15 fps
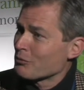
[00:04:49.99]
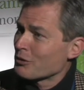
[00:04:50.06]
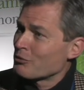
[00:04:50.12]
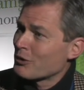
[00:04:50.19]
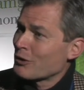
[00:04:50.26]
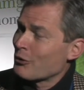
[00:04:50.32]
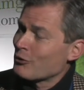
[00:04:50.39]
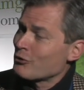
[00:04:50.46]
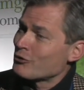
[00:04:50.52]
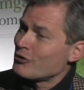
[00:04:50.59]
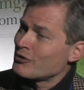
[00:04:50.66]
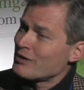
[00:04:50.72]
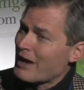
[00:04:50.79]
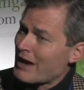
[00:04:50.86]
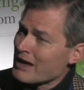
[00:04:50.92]
but because
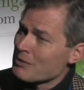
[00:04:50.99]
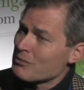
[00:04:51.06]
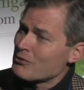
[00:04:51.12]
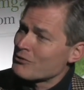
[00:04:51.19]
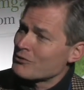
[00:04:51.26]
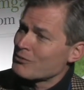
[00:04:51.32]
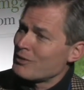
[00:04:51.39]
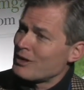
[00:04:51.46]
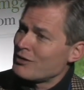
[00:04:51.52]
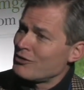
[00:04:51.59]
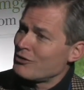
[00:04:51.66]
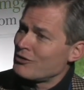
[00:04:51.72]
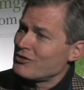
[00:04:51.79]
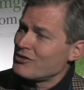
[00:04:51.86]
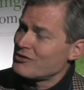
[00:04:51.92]
the dynamism
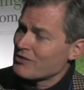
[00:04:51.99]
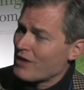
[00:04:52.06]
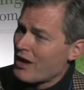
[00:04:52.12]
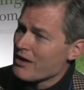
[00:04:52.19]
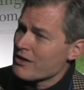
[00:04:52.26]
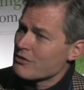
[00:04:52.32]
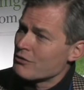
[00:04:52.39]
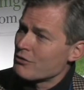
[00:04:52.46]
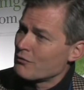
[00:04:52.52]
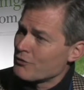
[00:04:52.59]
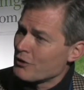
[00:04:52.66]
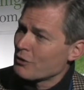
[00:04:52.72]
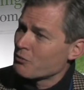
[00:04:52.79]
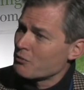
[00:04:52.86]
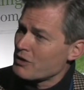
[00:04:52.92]
and the desire of
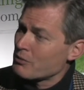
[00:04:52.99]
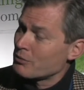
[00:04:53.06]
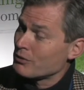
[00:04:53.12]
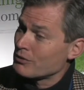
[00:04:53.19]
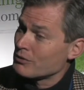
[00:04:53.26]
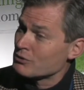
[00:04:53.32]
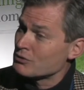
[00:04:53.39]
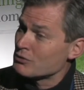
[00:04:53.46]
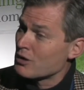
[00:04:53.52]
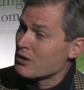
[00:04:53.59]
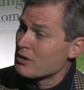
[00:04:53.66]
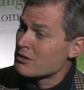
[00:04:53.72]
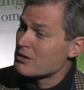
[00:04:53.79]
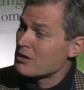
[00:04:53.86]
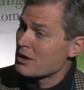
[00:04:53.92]
young people who
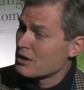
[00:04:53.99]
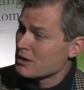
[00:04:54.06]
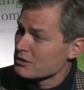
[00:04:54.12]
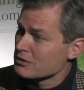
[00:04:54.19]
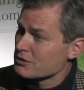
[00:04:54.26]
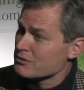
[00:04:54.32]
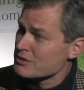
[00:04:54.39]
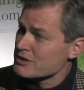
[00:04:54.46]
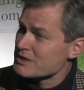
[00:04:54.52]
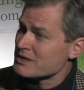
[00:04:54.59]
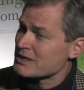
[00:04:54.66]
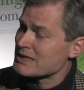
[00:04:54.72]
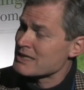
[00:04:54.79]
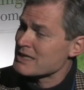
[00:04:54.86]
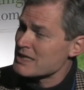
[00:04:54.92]
are hungry
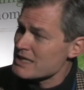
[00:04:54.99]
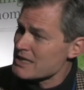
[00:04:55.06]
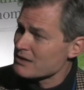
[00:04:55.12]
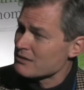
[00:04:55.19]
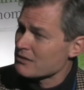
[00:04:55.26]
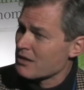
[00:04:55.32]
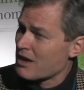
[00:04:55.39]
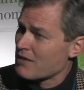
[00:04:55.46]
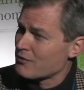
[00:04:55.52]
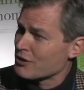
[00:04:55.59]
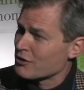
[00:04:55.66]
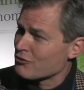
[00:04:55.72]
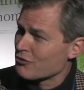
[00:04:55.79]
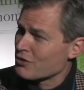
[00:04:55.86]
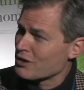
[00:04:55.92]
and keen on
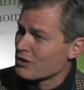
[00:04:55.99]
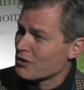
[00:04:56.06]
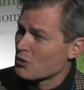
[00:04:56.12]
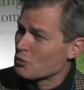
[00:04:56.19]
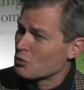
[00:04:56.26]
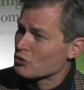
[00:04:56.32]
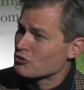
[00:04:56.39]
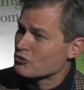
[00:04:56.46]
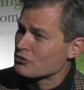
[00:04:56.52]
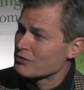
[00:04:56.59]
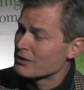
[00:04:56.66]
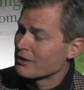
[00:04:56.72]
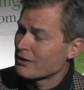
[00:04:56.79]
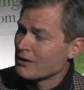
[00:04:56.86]
having drinking water